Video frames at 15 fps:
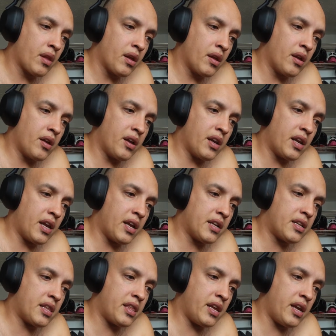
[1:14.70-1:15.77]
You're going to
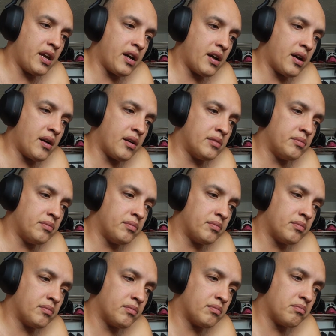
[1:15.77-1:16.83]
get the uh,
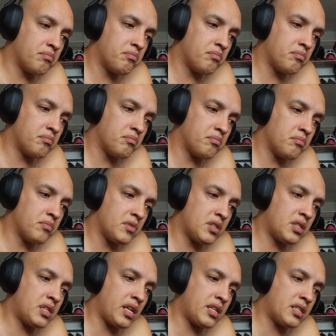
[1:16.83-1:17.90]

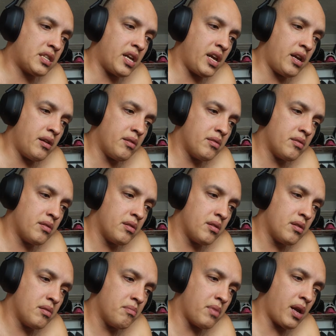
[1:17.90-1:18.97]
sixty
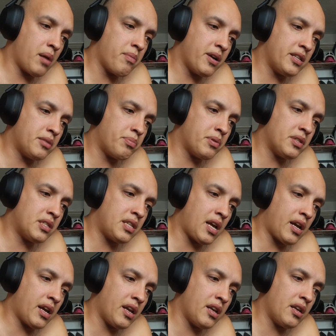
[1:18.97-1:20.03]
megabytes per
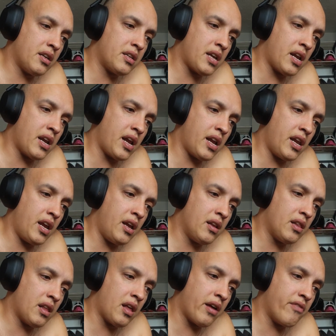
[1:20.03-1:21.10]
second, ten eighty
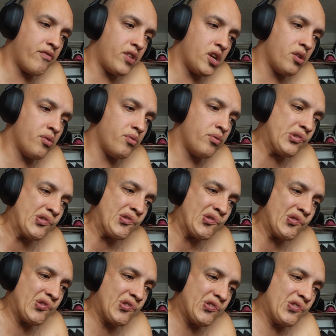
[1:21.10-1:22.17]
live view,
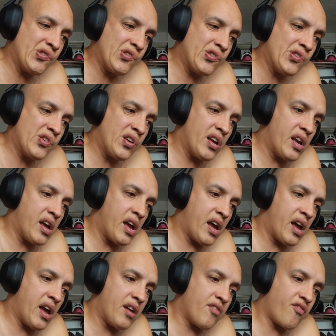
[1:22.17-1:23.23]

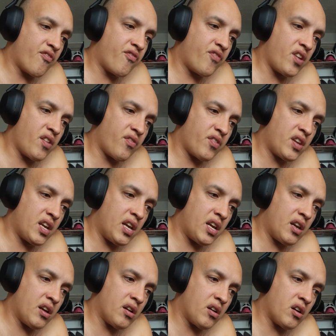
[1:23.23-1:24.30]
and
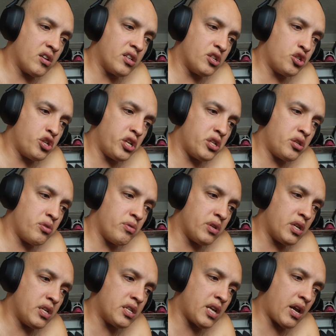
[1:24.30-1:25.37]
fifty on the G two and
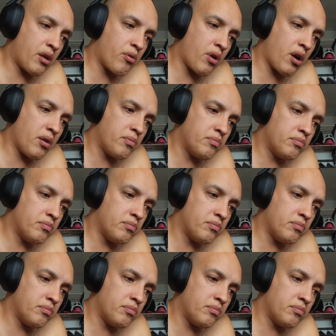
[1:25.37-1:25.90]
Integra.